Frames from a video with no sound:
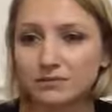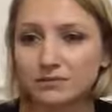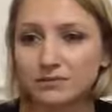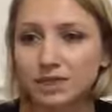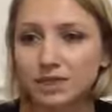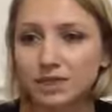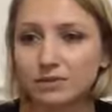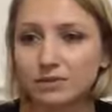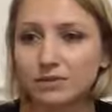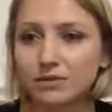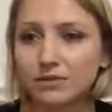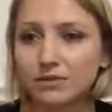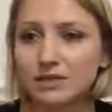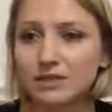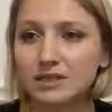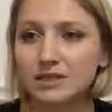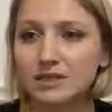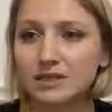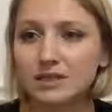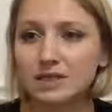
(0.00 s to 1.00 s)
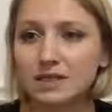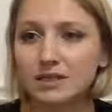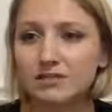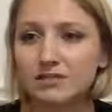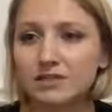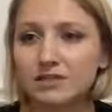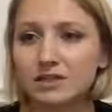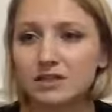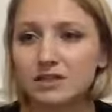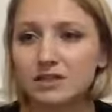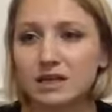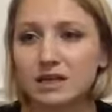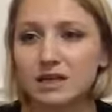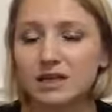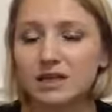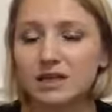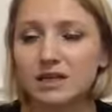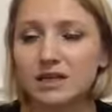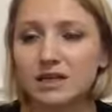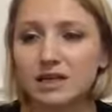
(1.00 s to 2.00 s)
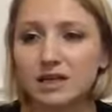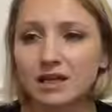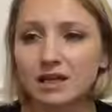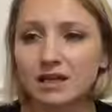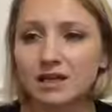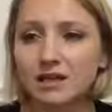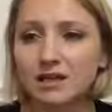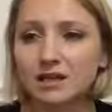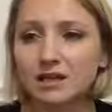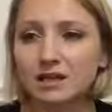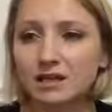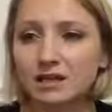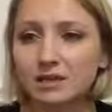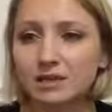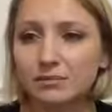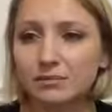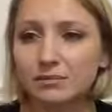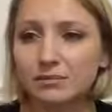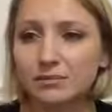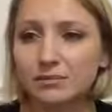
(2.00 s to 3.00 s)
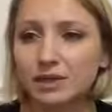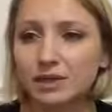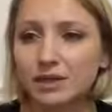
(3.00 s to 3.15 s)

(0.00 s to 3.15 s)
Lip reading: you know, and see if there's anything I can,